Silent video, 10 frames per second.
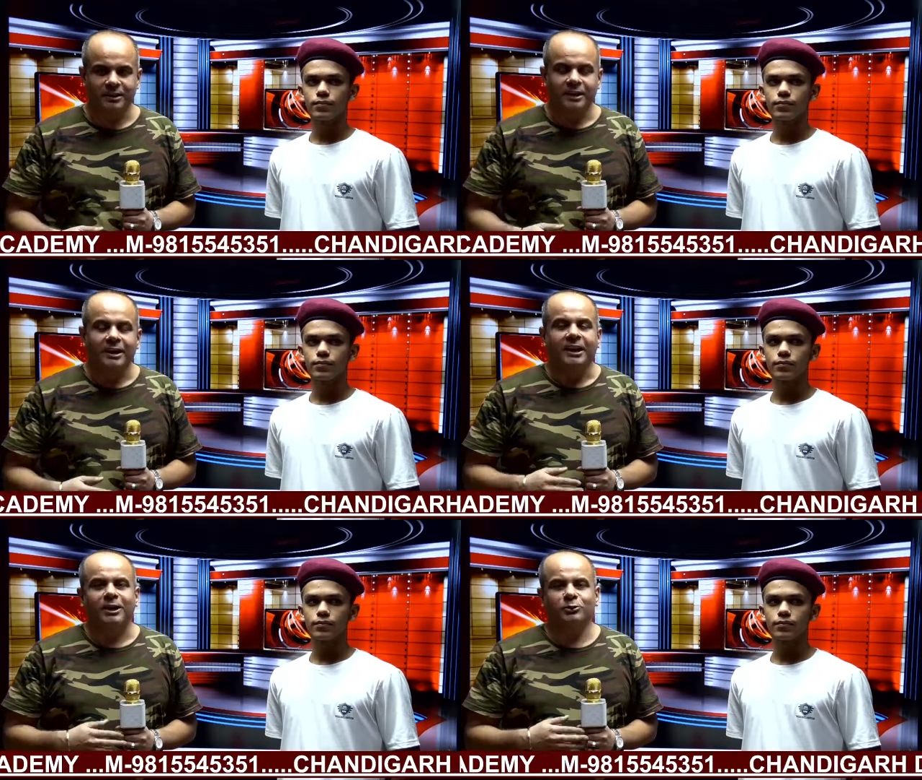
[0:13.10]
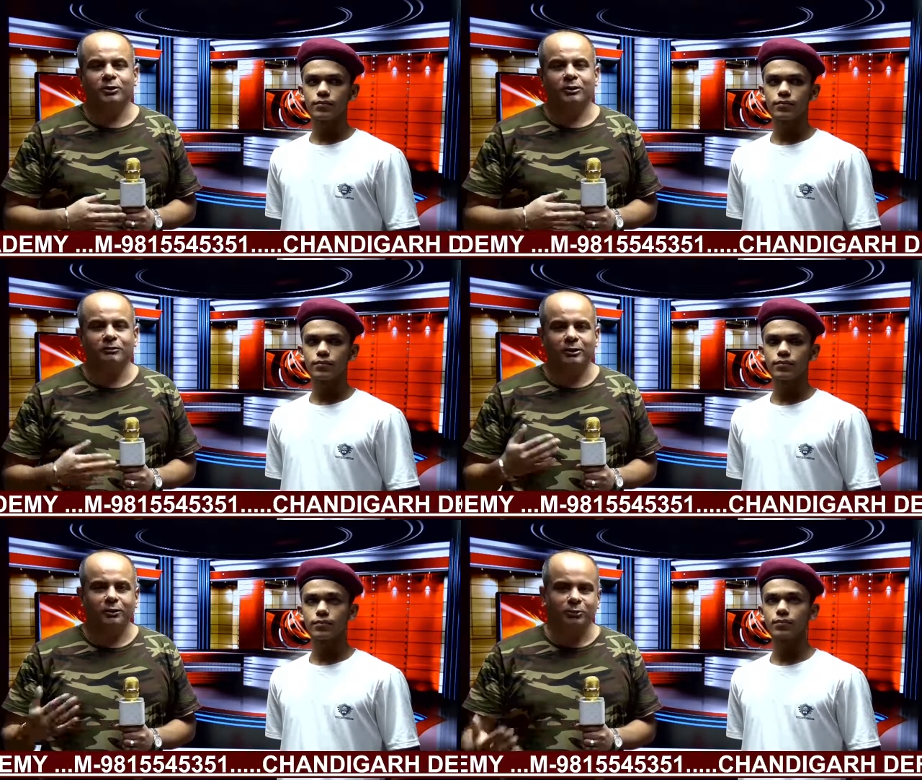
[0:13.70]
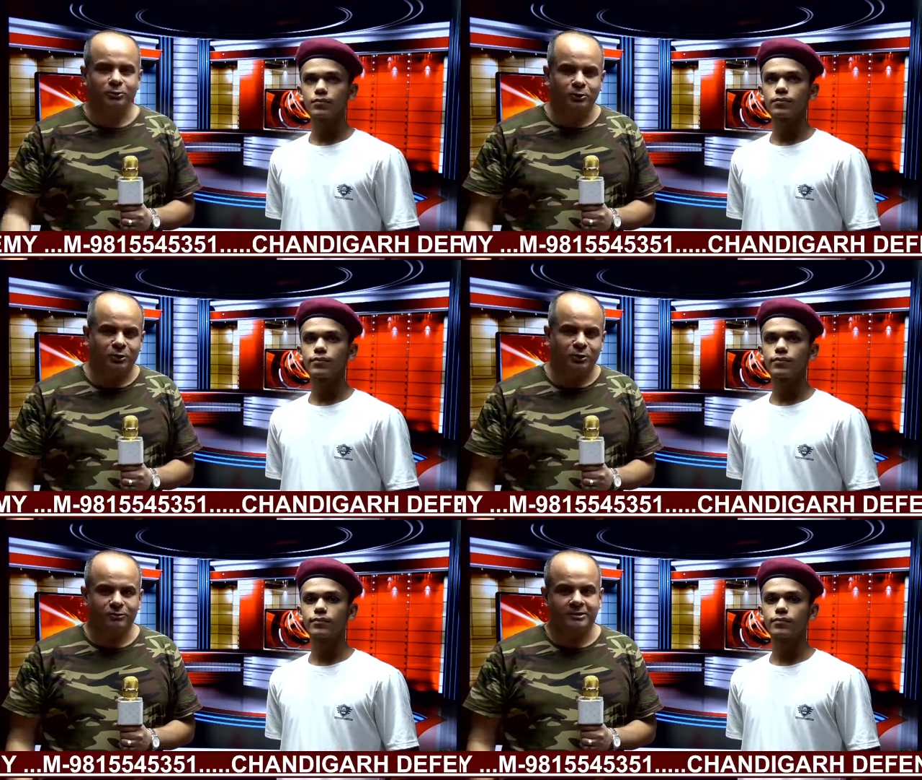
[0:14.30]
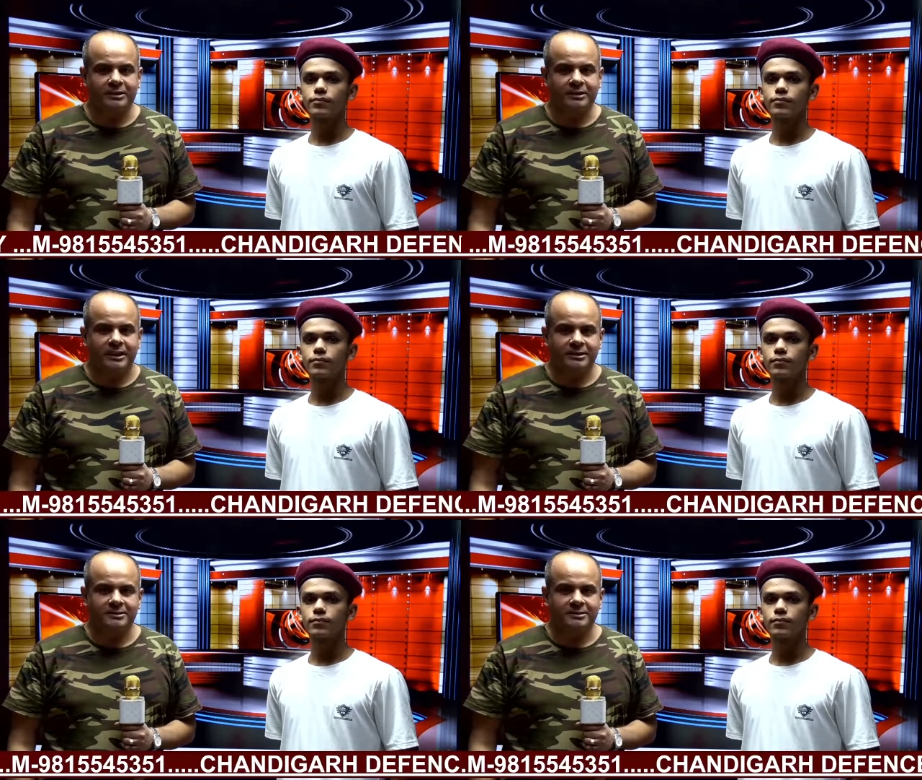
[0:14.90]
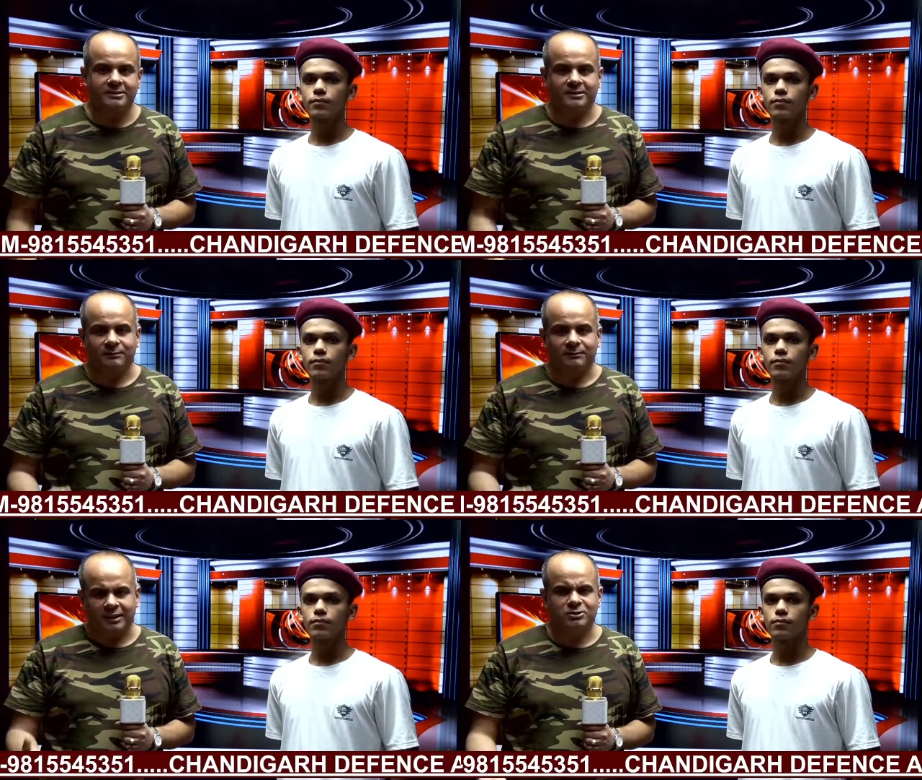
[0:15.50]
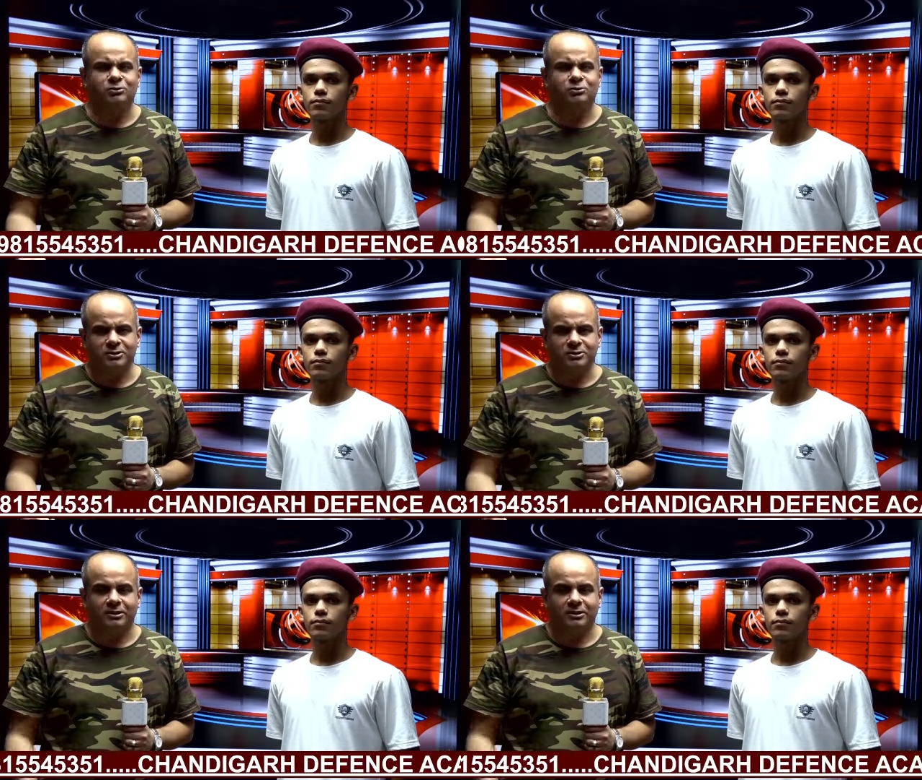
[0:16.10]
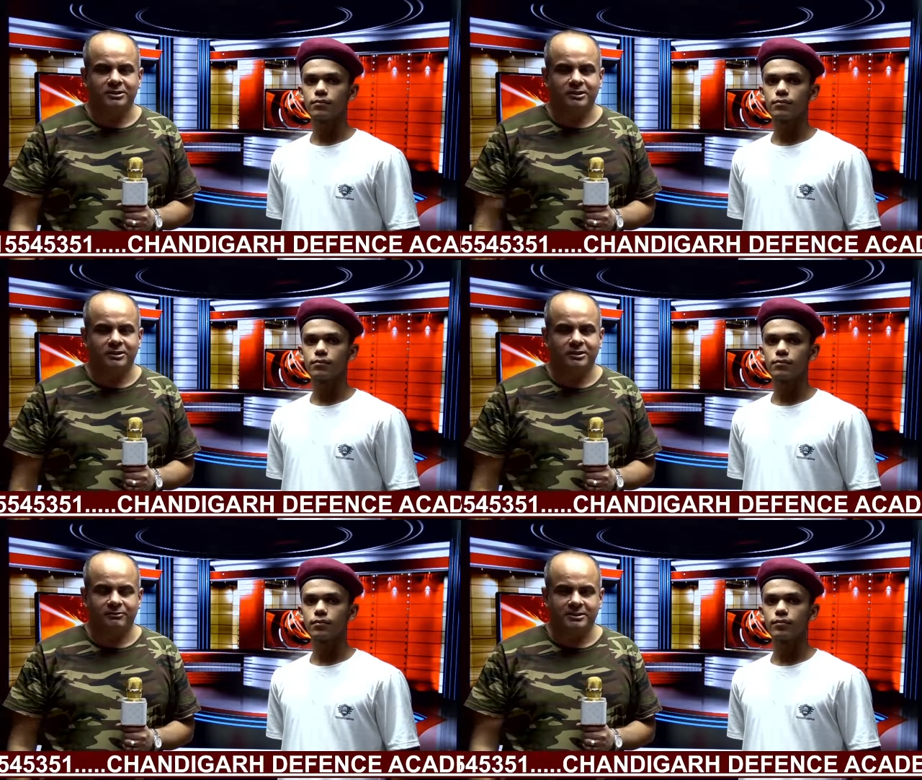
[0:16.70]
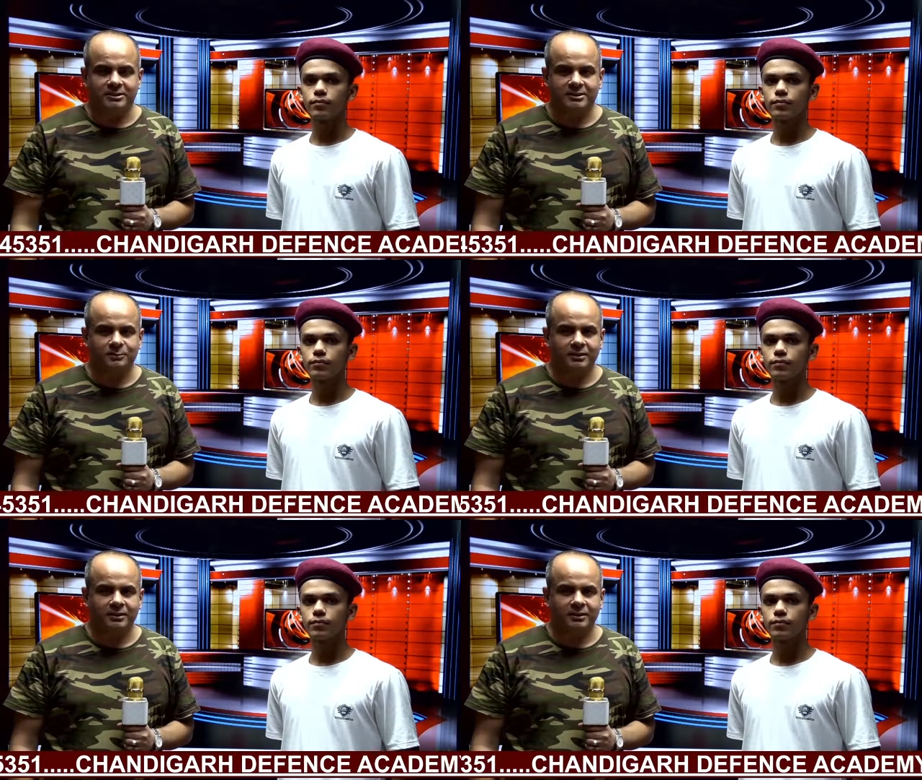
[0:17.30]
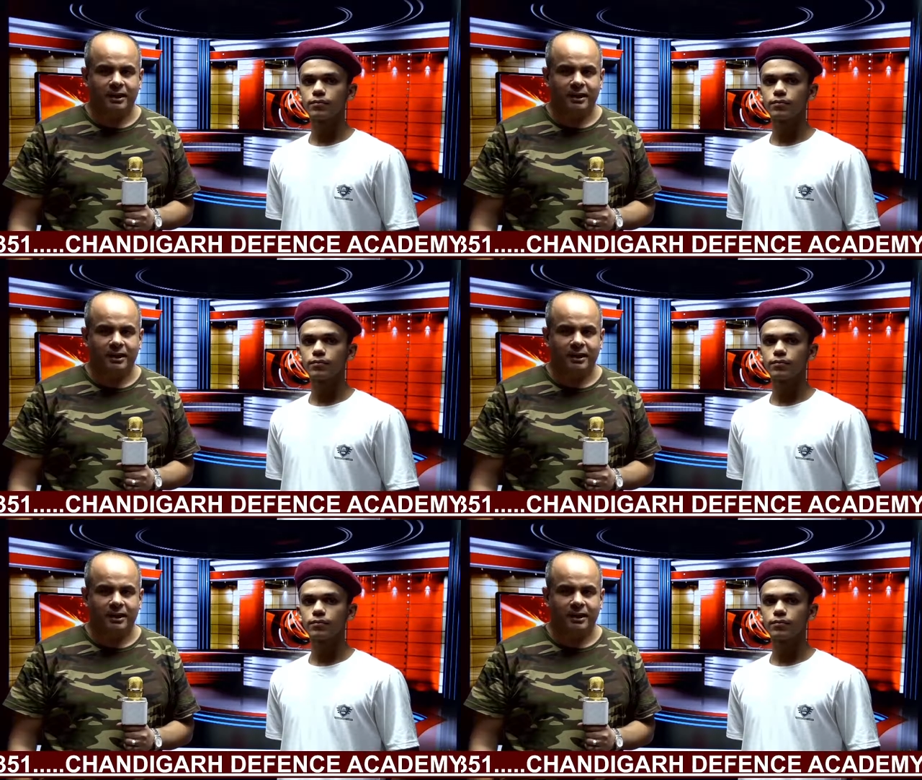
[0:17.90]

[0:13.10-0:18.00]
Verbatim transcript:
Speaker 1: And today we are going to talk with the cadets and students of Chandigarh Defense Academy. And